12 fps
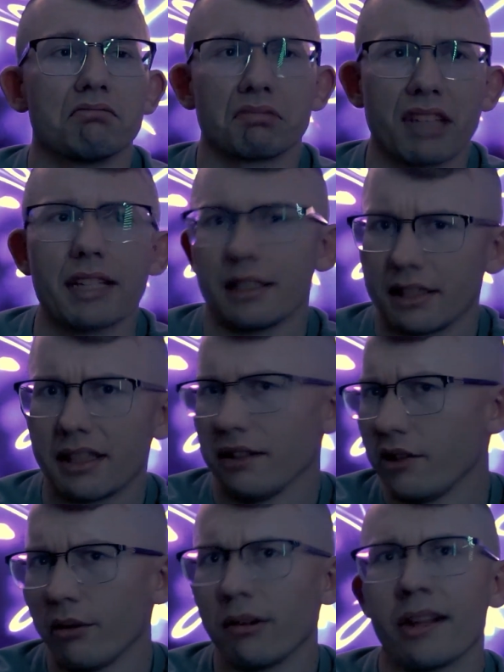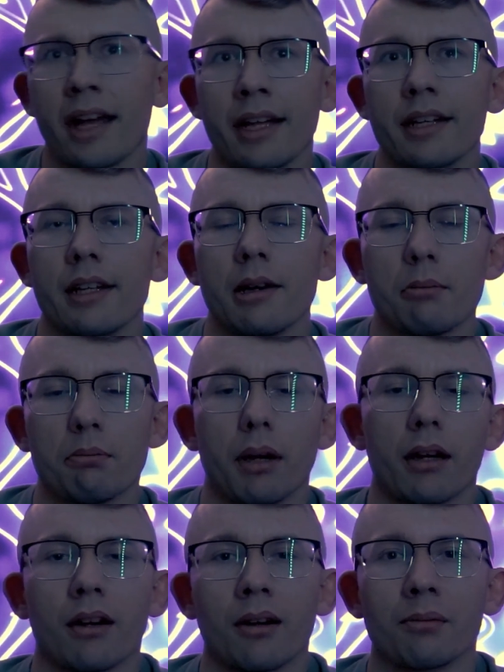get to doing that.
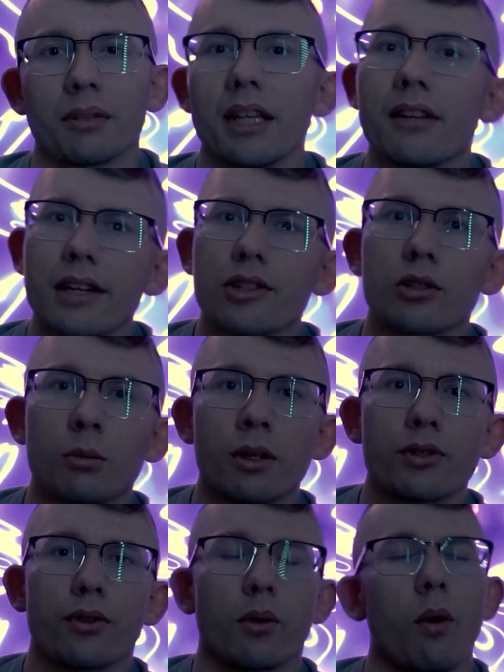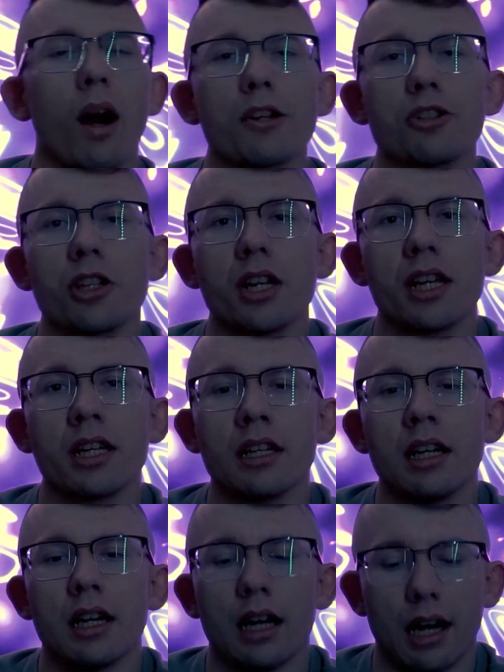But thank you guys so much for watching,
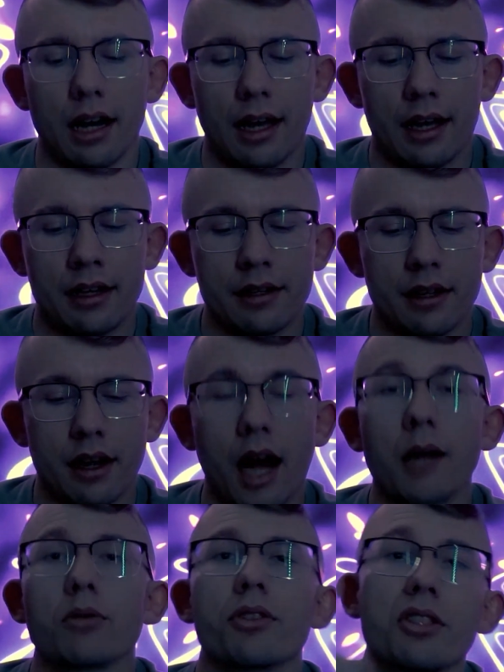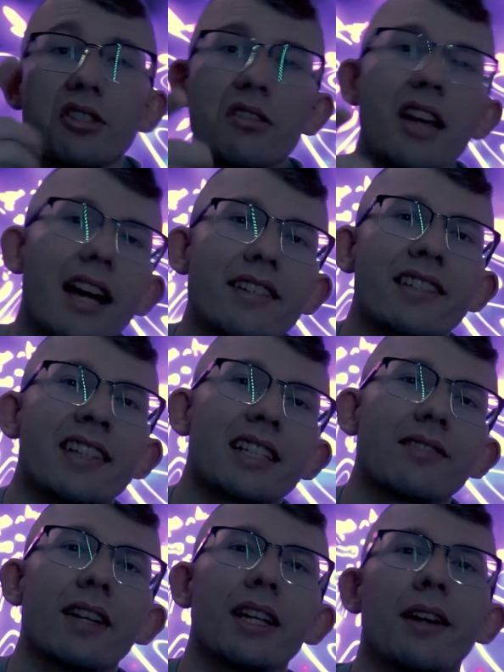and I will see you guys in the next
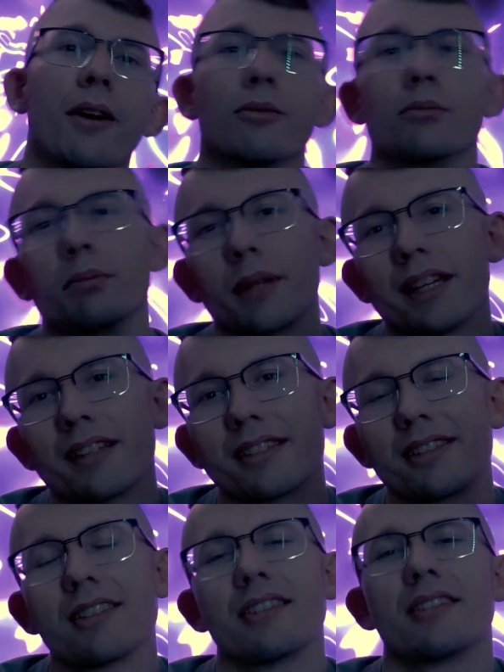video. Peace.